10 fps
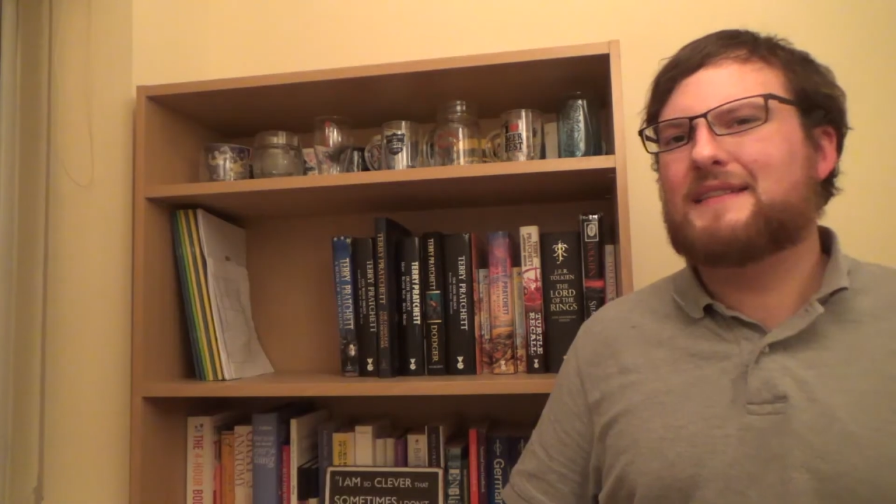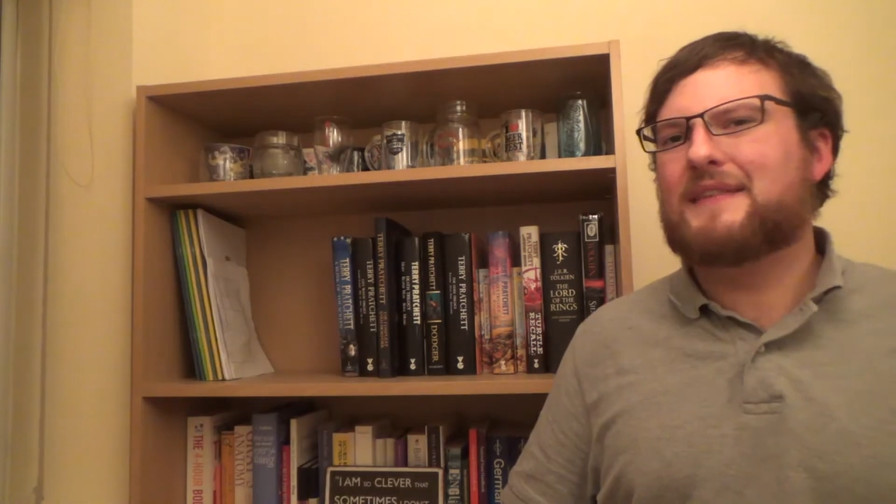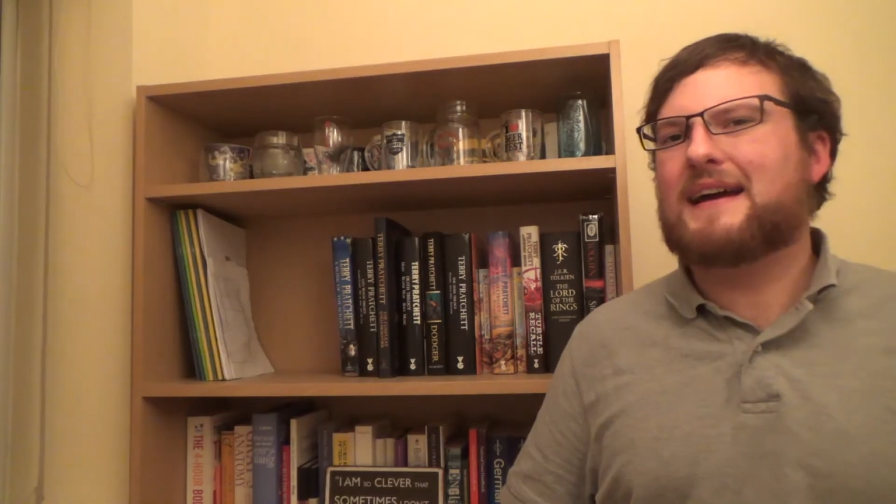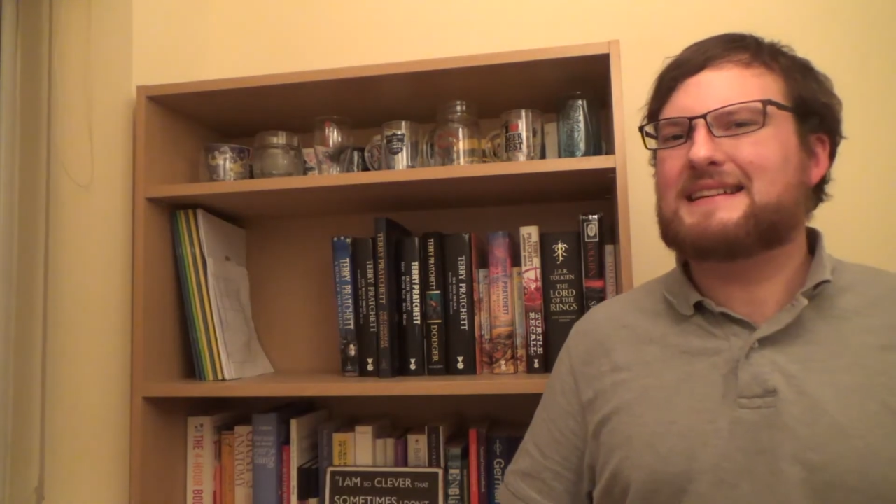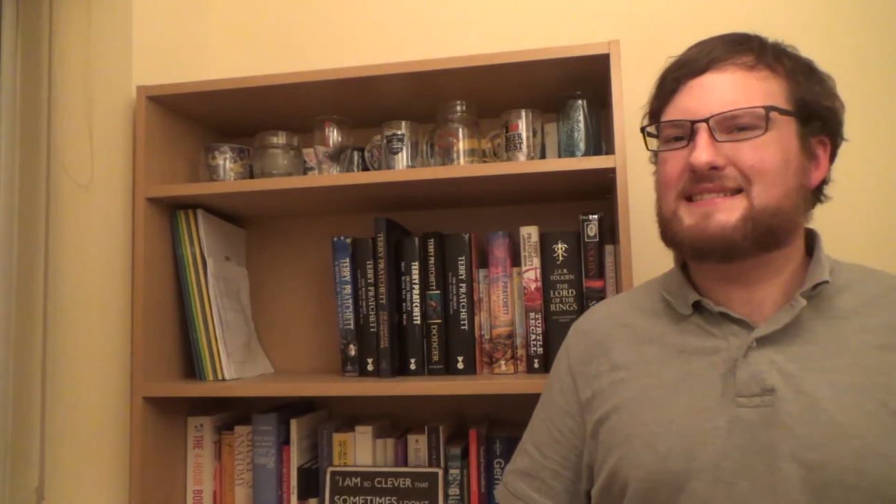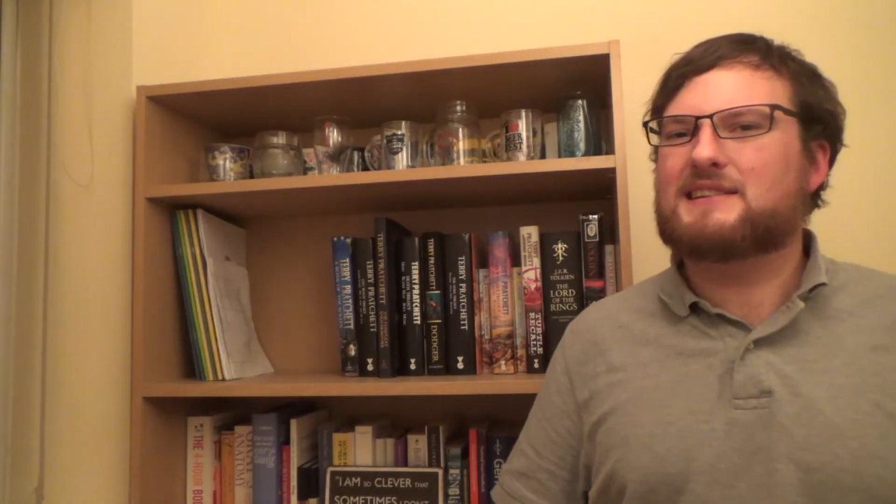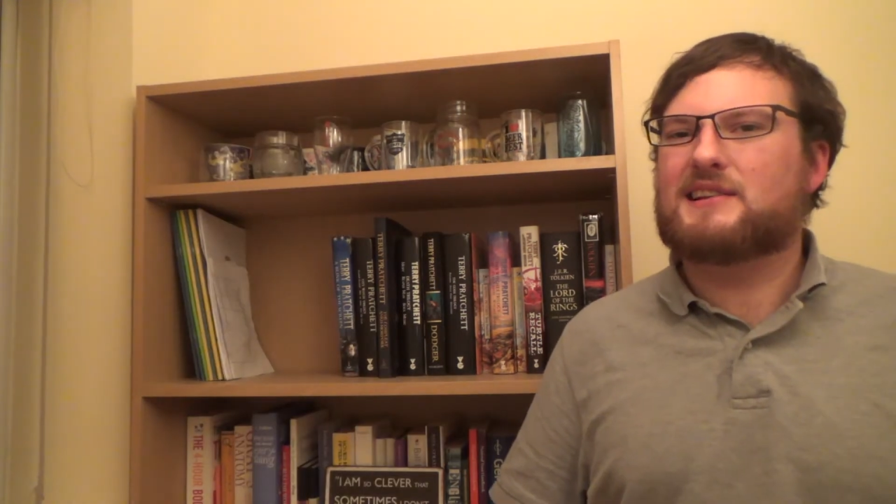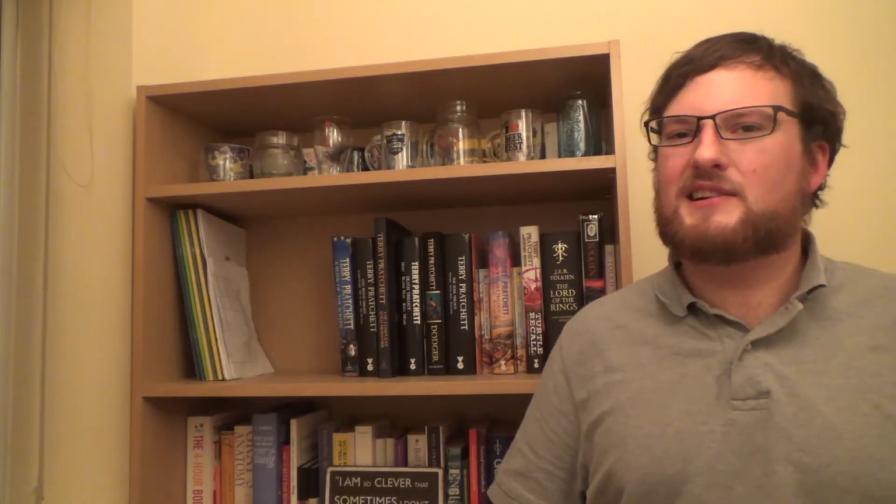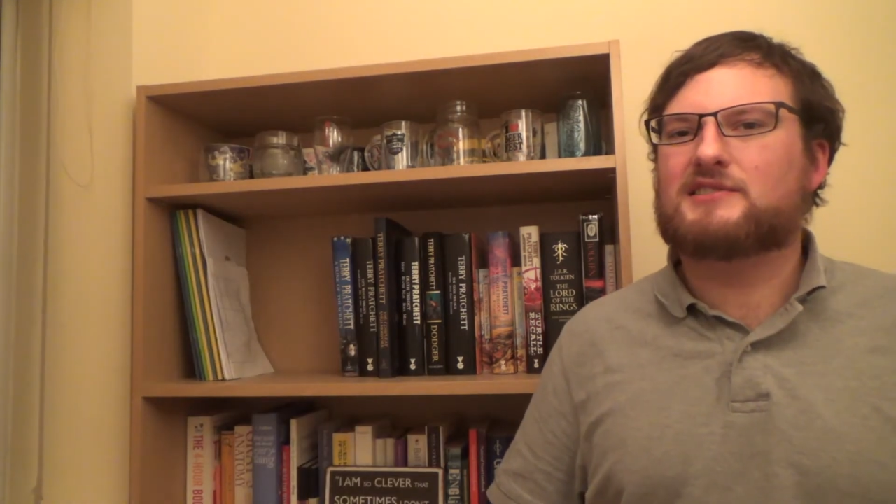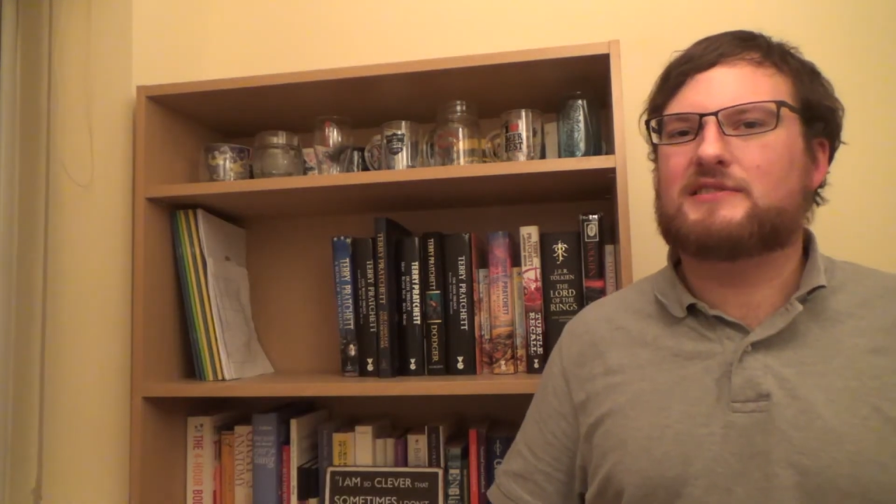That isn't a
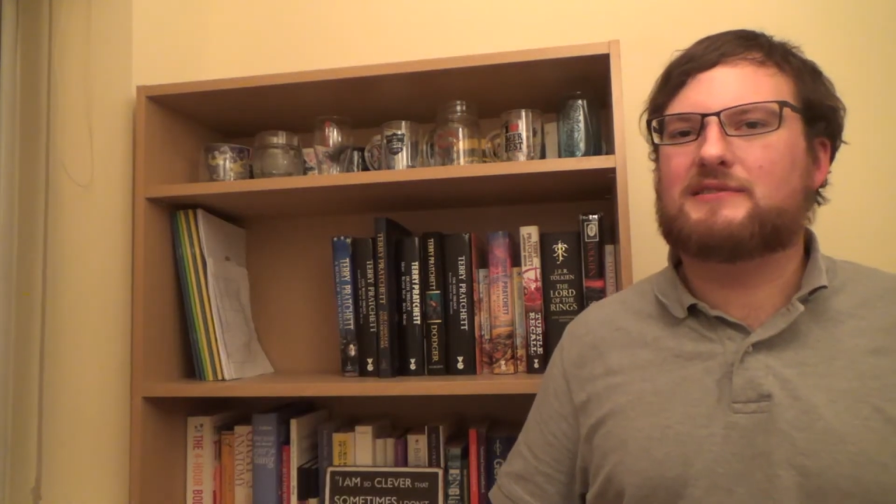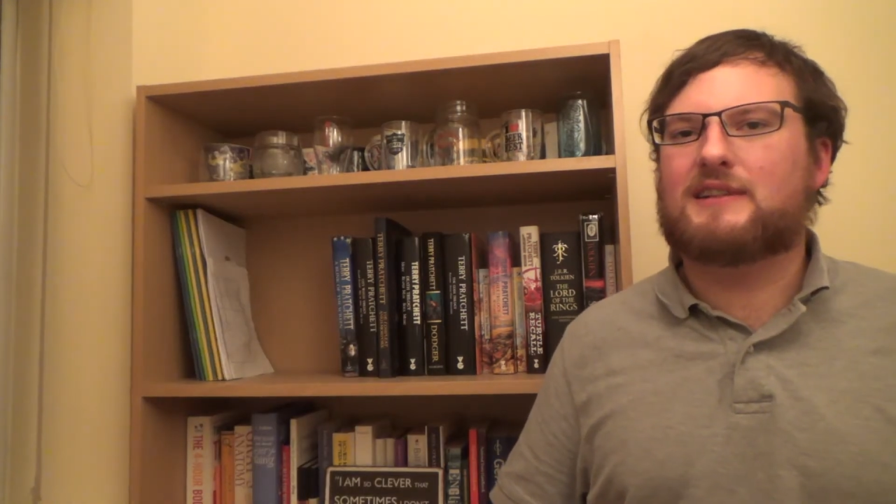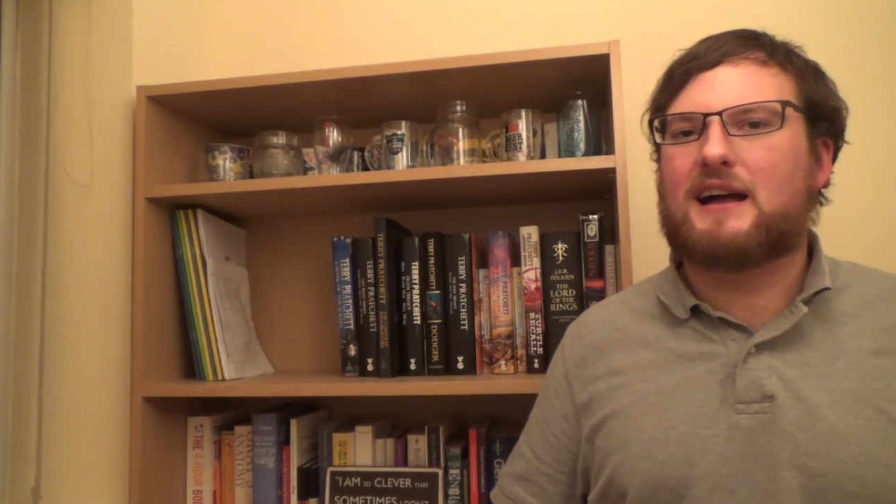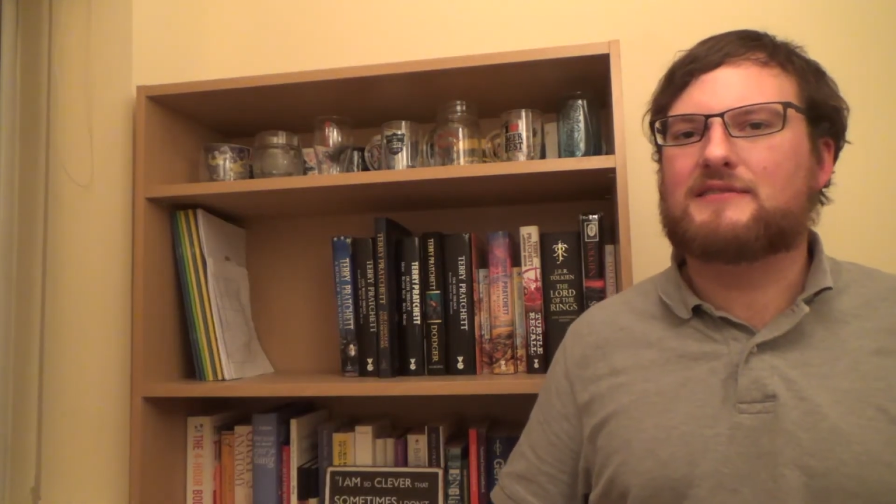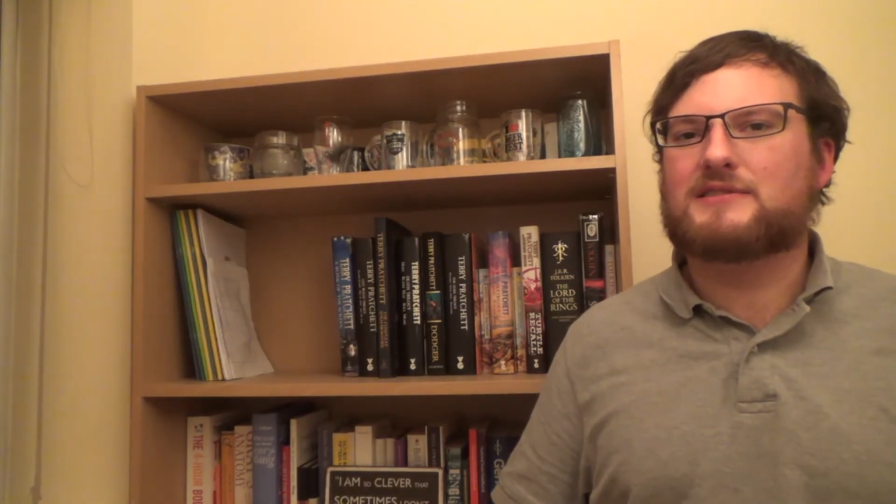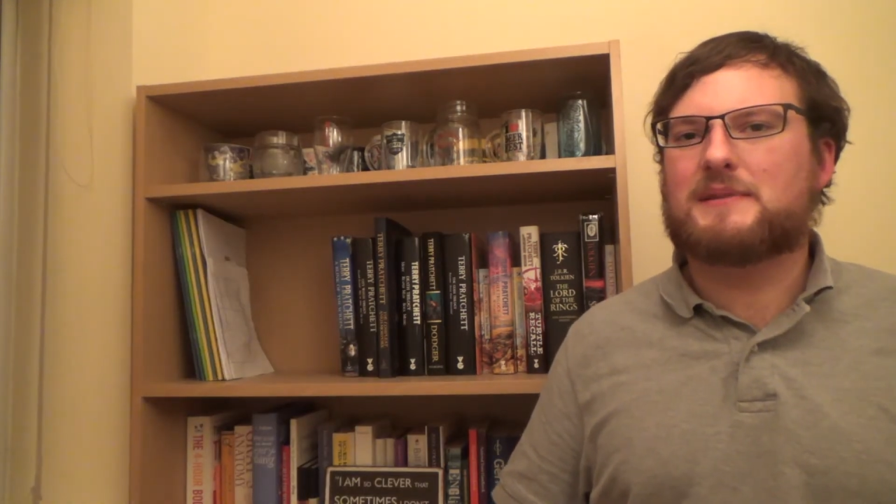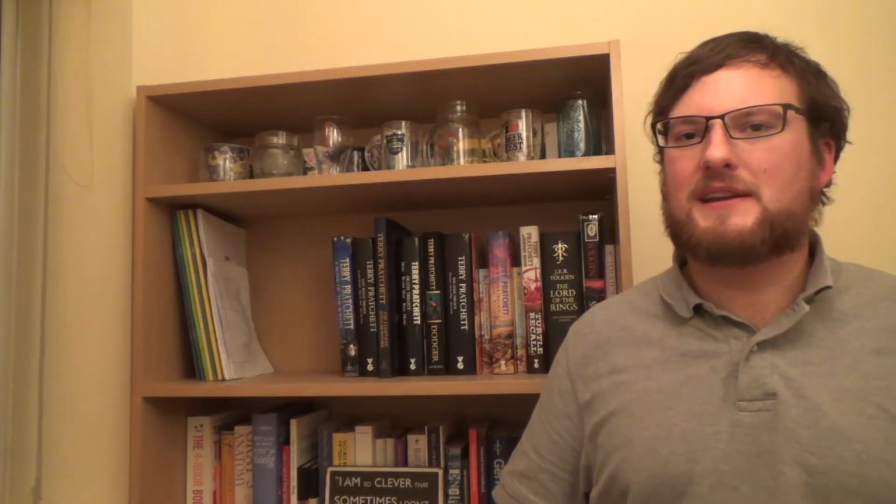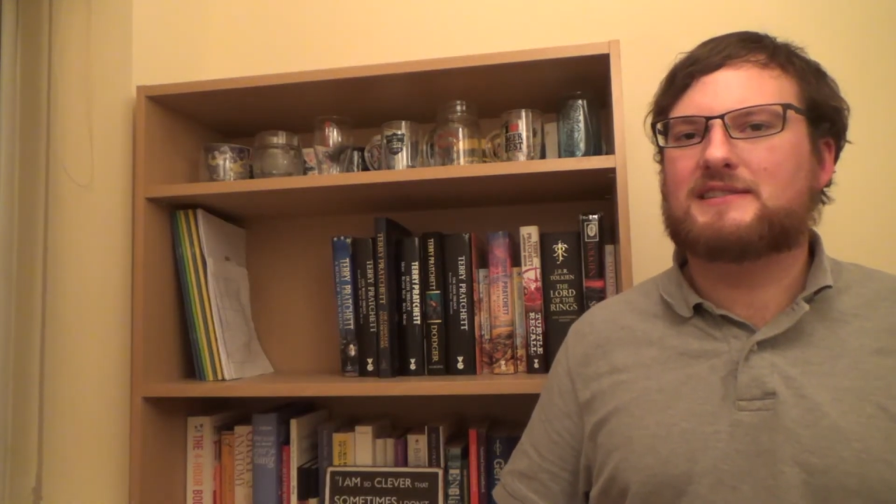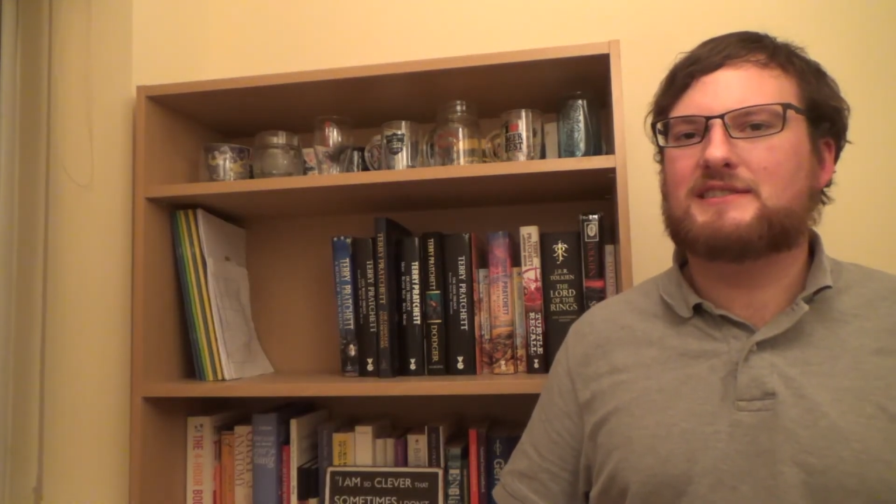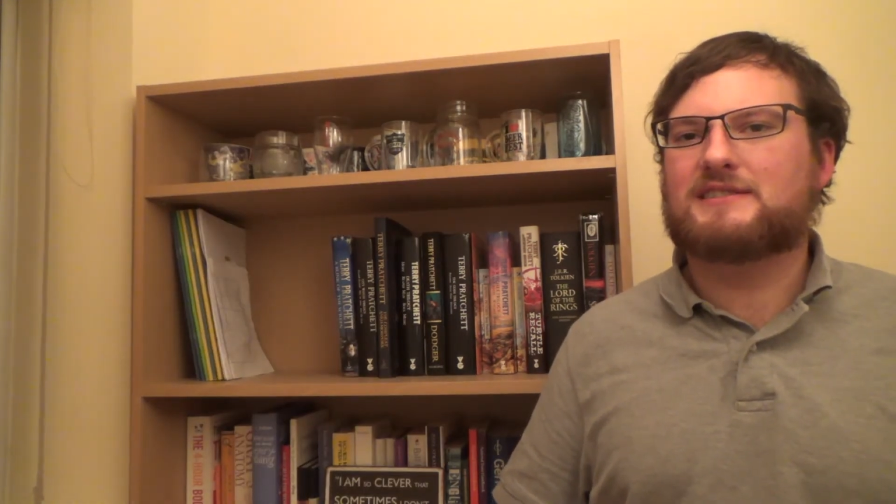luxury you will have as a
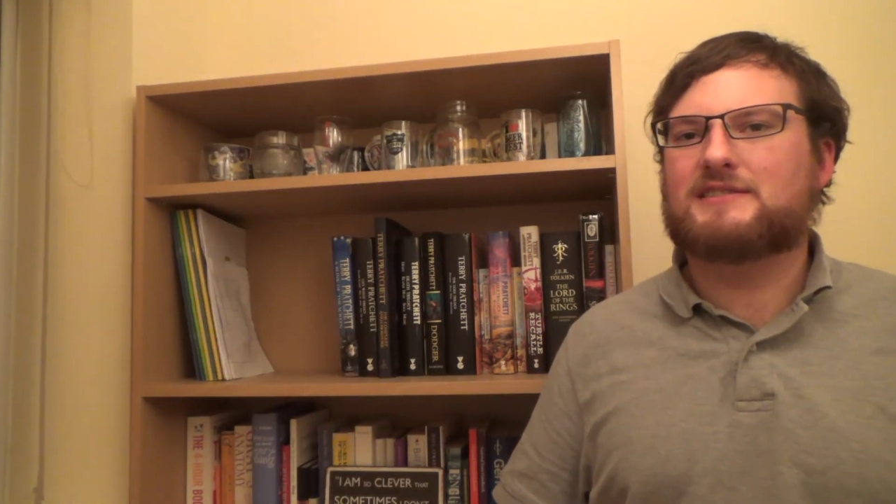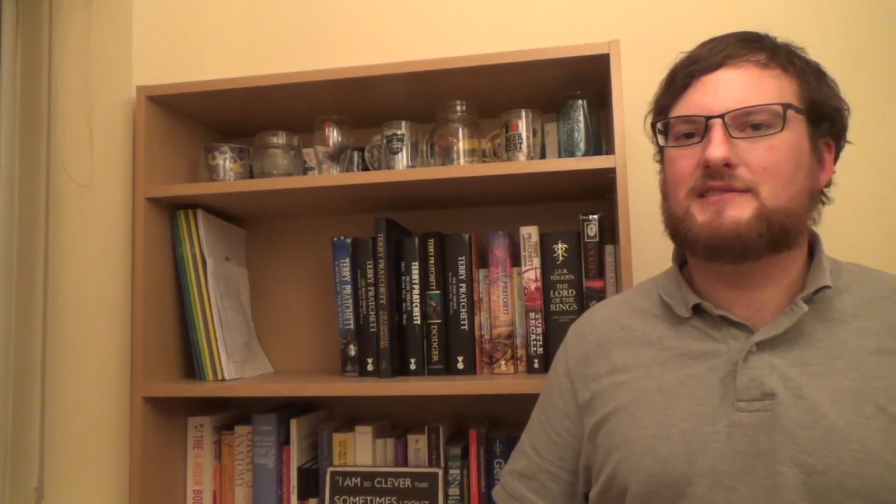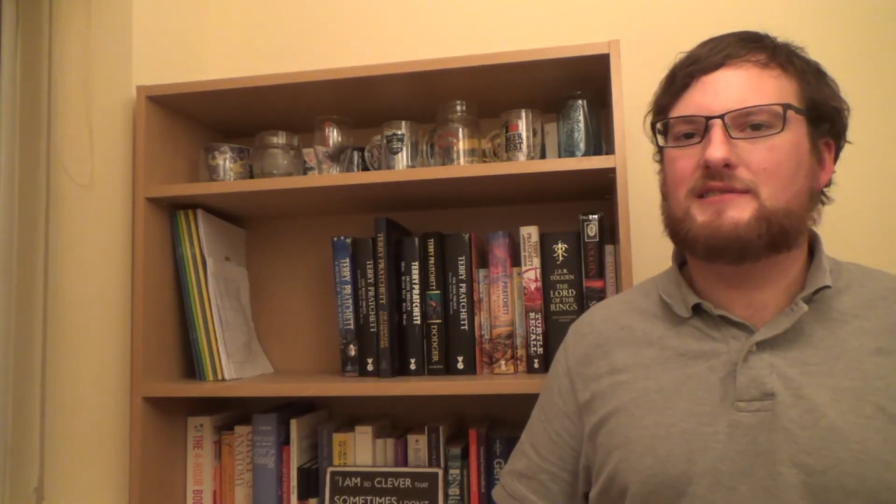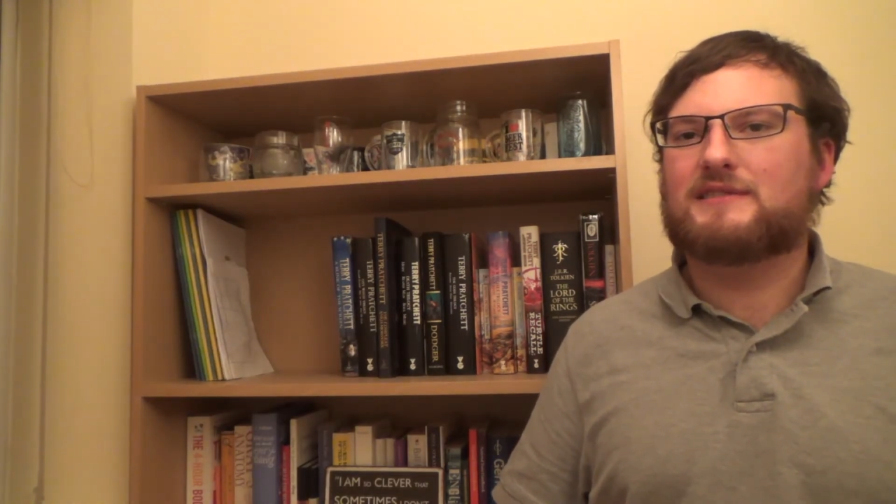PhD student.